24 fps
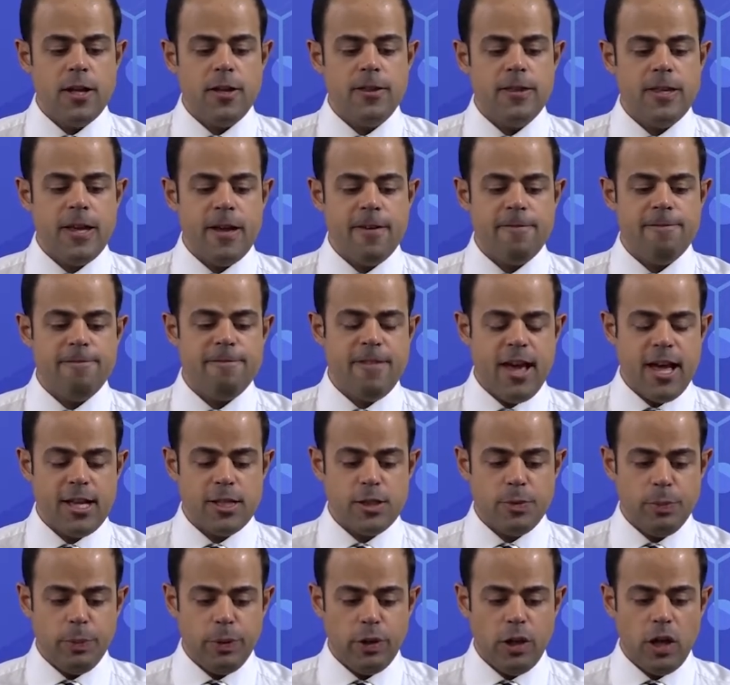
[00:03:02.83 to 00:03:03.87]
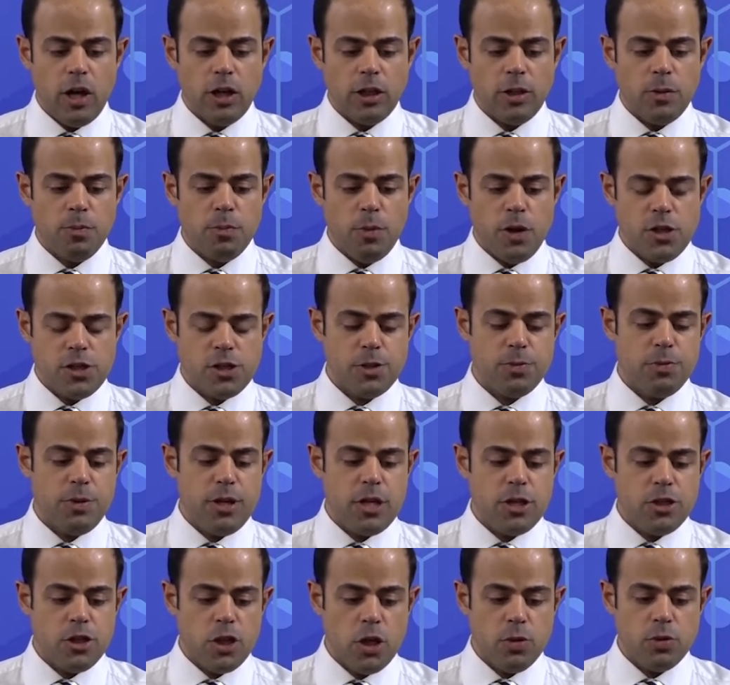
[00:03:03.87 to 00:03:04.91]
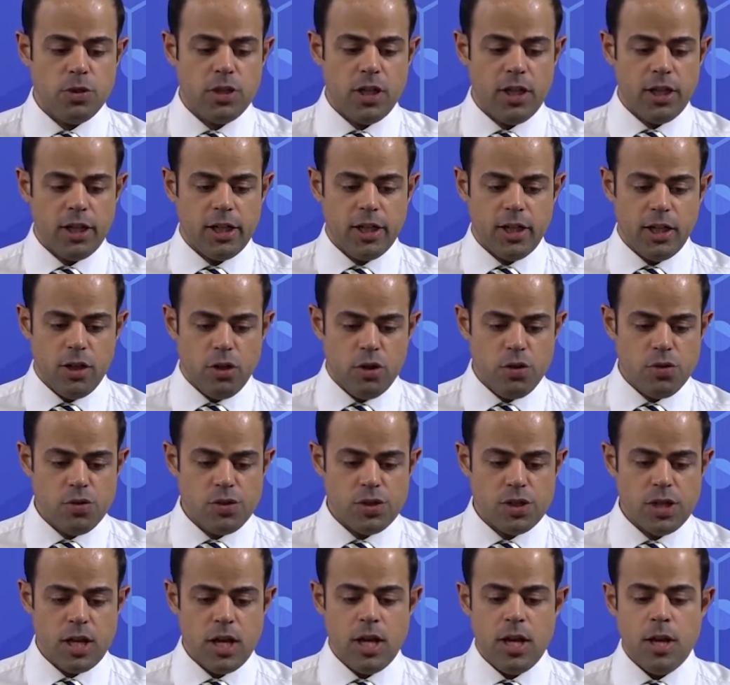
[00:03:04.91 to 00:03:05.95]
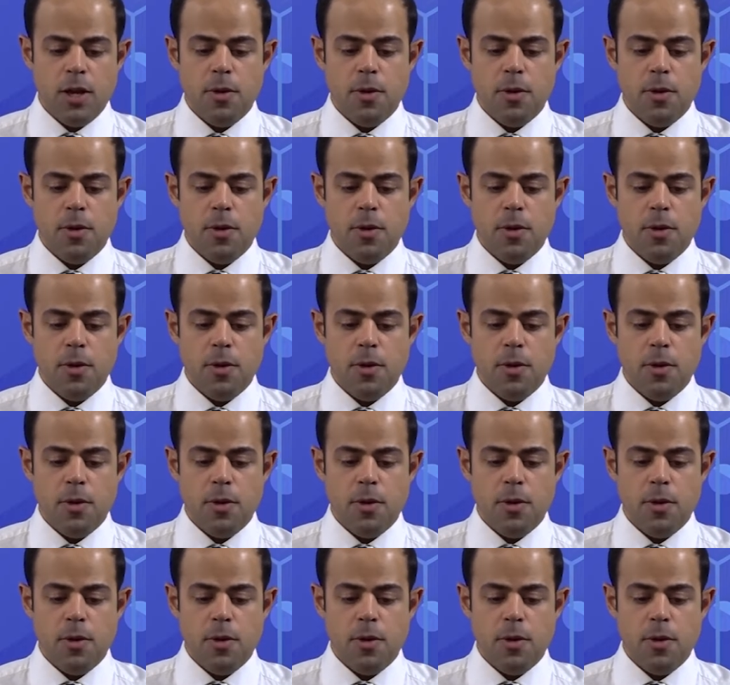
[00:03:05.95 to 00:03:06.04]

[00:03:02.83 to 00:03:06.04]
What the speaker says: The vent plug must be totally closed.